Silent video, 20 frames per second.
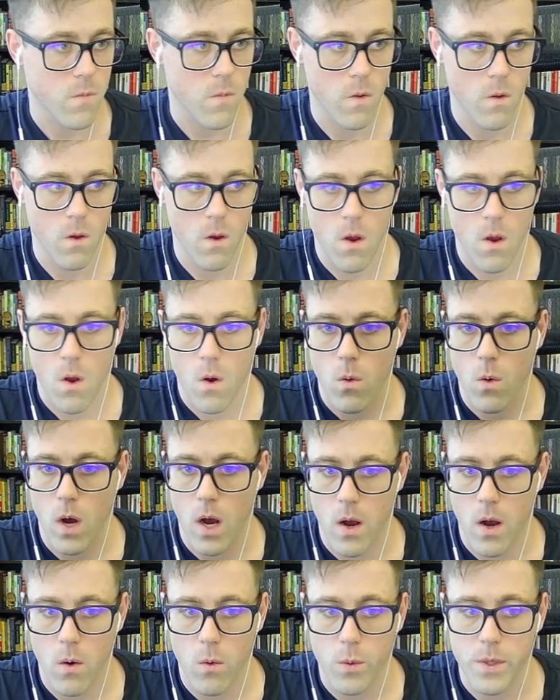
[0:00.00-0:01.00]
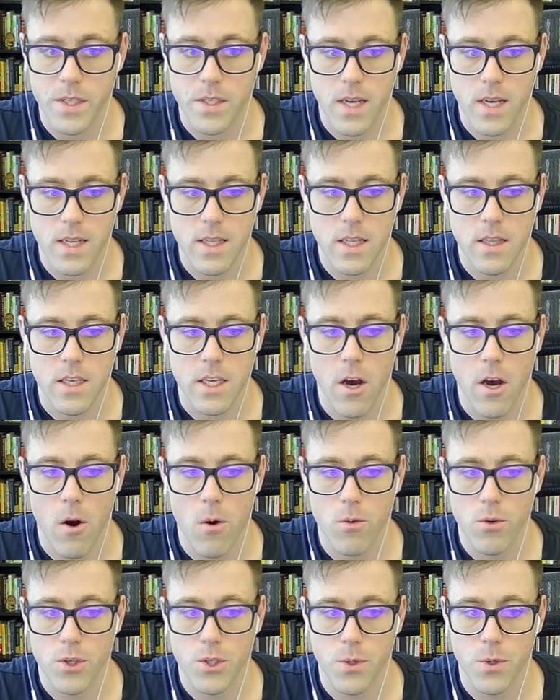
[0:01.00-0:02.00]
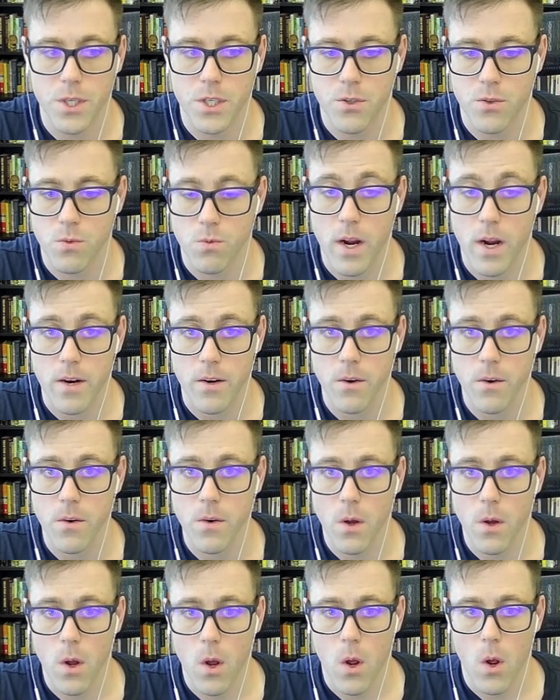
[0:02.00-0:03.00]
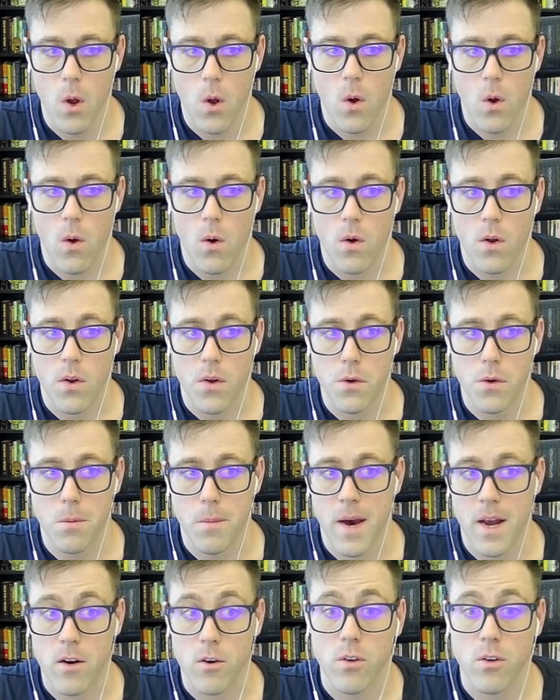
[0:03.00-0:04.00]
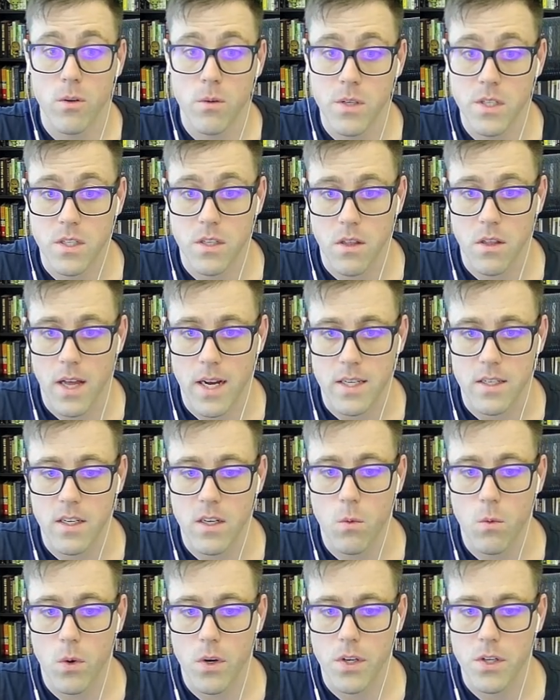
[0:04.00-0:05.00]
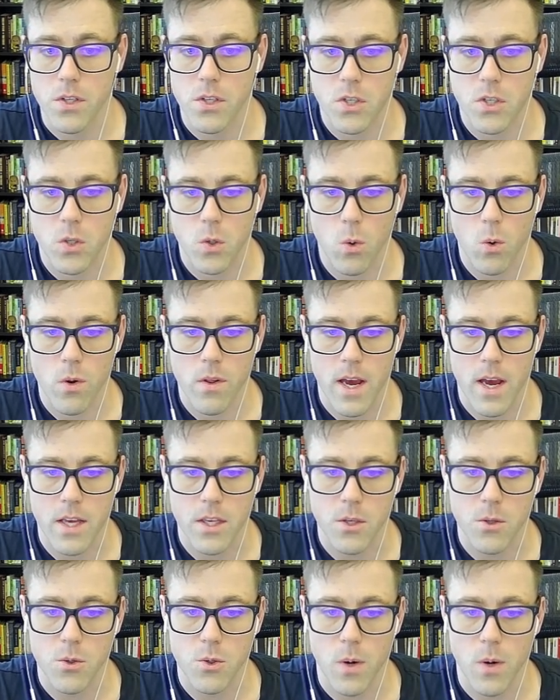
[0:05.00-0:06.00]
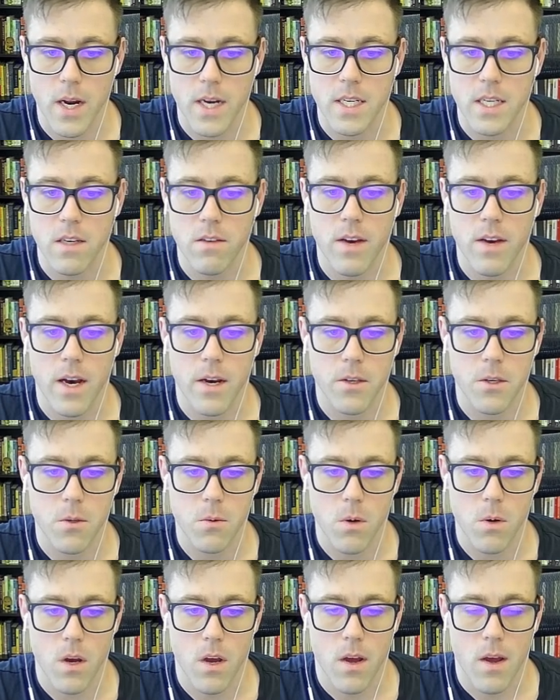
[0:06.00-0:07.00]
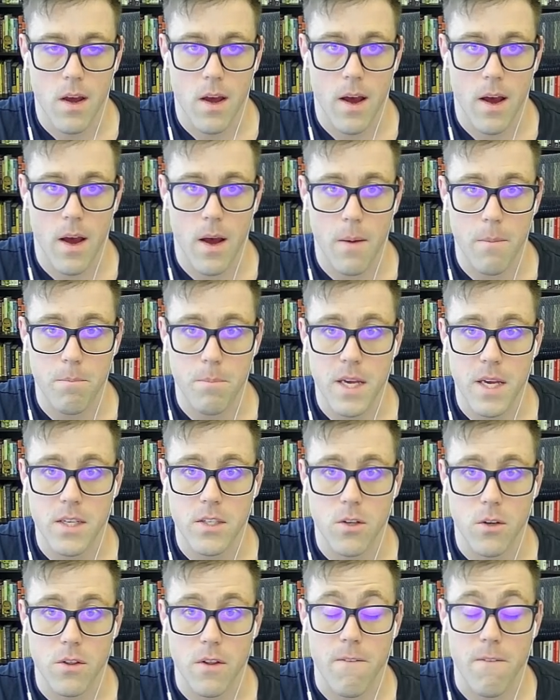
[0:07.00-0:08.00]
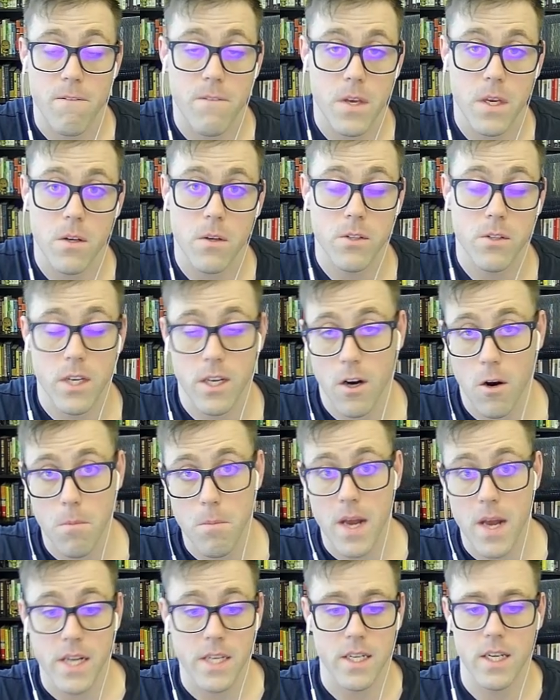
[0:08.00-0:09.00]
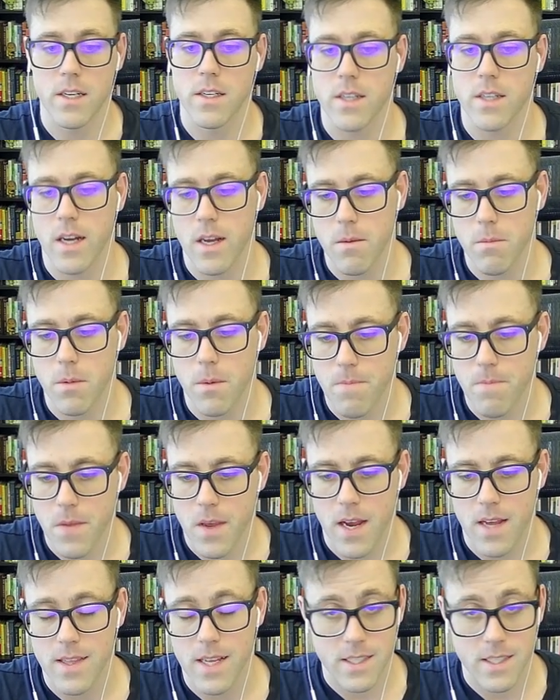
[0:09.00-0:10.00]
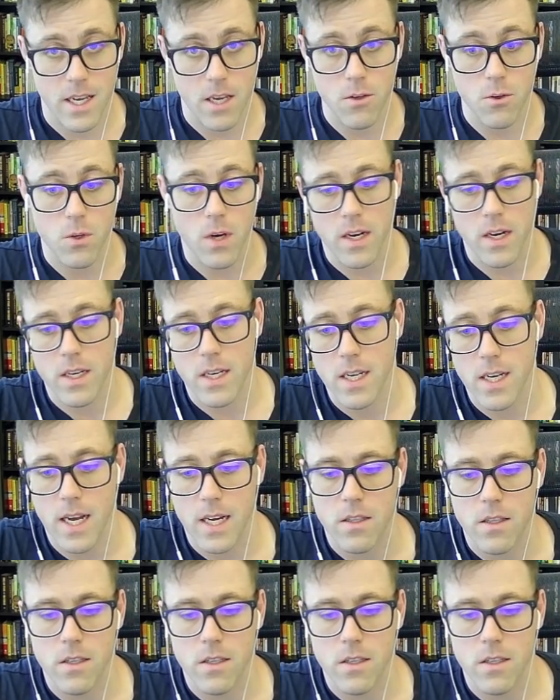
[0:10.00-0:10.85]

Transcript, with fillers: uh, we said that the owner choice record no matter who is selected, we're going to store that user ID value um, based on the field in our metadata type. And that's how you kind of connect the two.